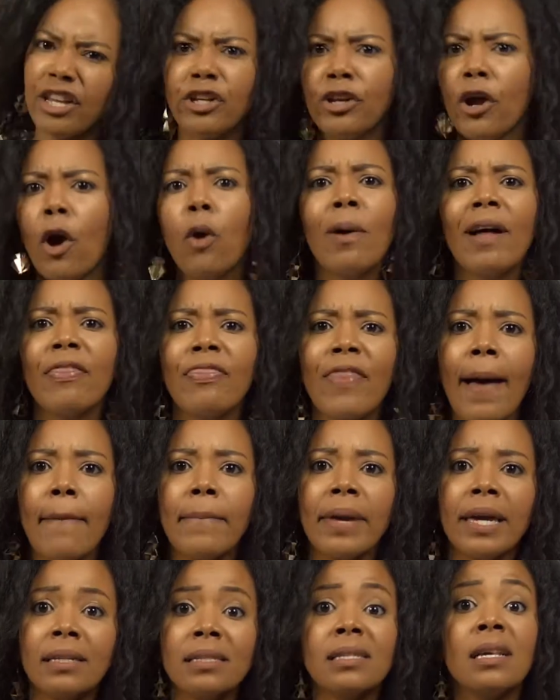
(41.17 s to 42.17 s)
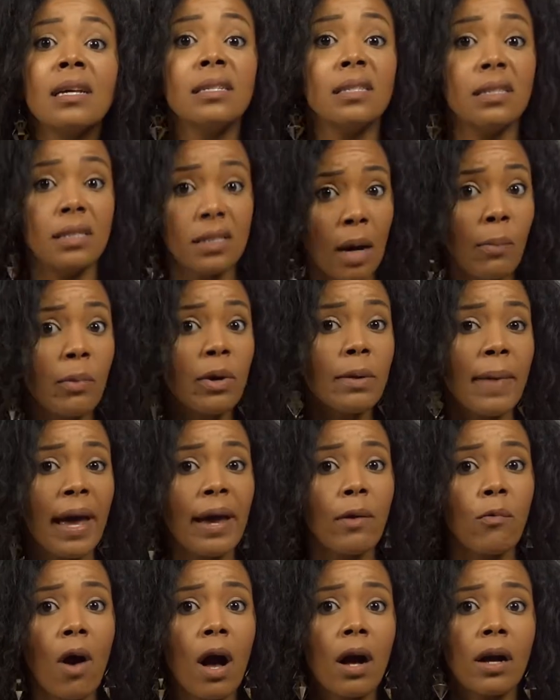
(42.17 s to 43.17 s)
and you know what that means? Someone
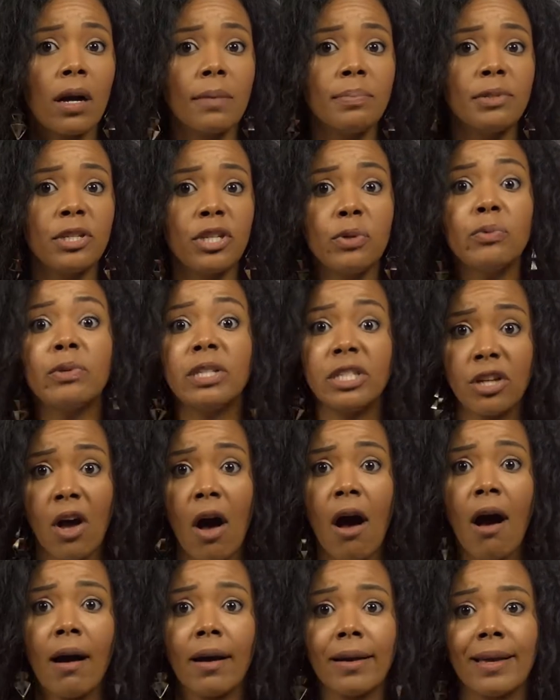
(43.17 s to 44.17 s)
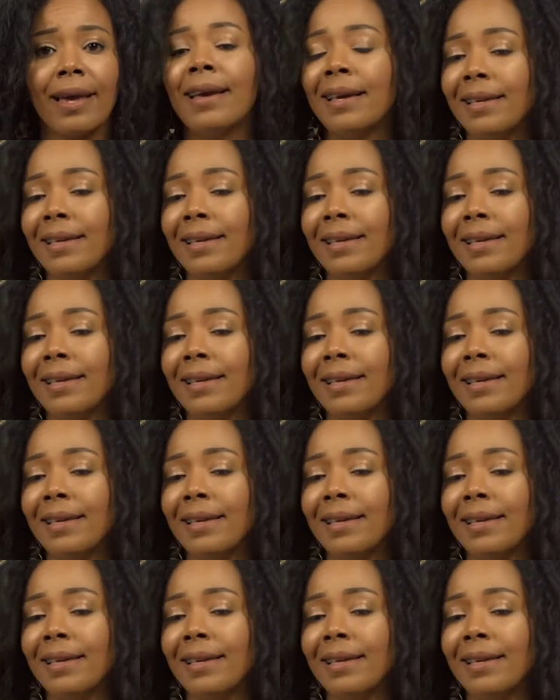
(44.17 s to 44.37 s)
might walk up to you and talk.